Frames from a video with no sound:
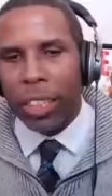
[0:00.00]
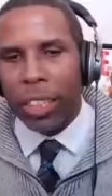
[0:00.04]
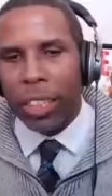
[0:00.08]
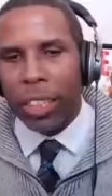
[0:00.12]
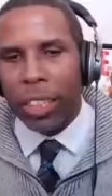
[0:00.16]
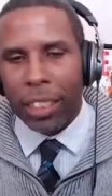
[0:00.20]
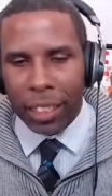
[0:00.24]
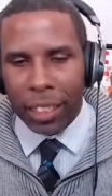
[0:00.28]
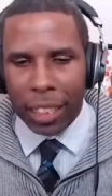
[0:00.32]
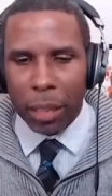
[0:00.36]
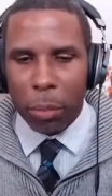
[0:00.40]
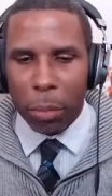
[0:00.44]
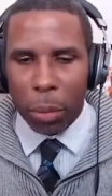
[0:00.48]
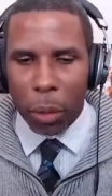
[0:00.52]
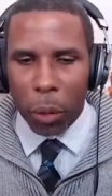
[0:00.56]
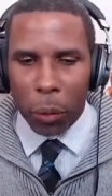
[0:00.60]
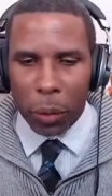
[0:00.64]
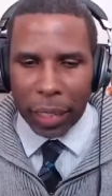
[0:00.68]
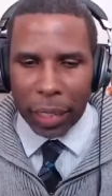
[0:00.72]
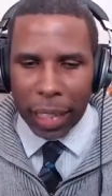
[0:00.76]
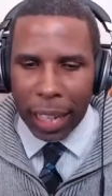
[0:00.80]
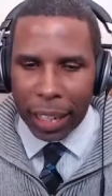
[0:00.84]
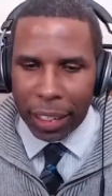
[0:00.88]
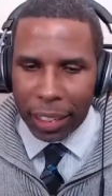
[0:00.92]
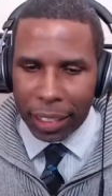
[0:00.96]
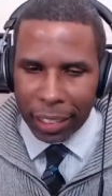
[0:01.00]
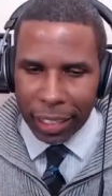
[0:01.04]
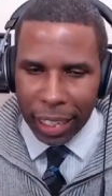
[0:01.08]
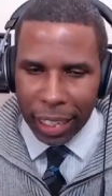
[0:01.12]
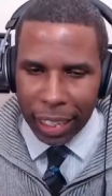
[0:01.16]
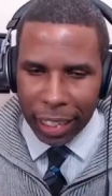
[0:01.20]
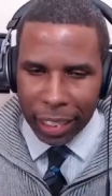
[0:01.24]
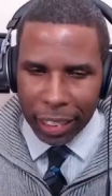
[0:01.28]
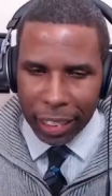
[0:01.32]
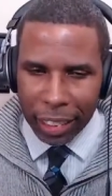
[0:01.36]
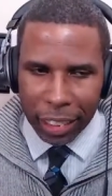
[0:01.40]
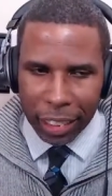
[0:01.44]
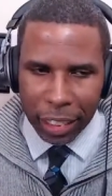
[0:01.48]
this team broke down the
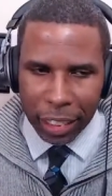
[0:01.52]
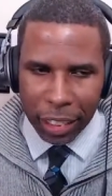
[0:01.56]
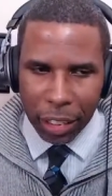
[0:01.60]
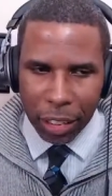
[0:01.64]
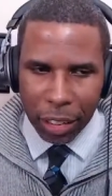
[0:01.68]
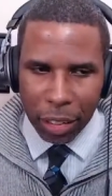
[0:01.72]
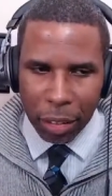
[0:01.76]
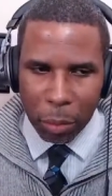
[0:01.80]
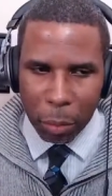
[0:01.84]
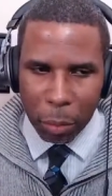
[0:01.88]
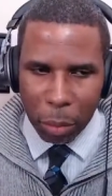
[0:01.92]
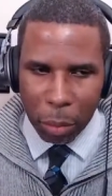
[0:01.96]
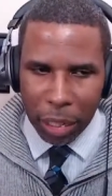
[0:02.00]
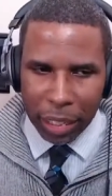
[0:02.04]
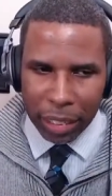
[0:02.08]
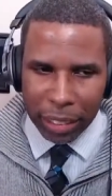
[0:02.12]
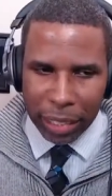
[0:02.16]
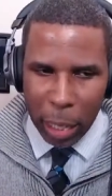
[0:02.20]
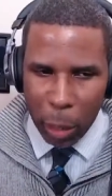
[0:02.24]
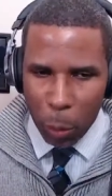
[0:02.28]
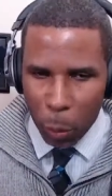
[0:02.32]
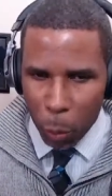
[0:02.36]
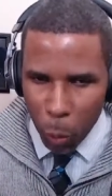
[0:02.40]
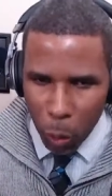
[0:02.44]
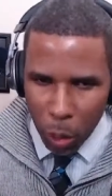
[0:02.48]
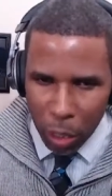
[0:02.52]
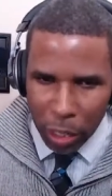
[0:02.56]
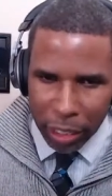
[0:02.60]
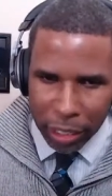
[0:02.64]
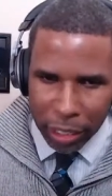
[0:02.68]
second year, but they won the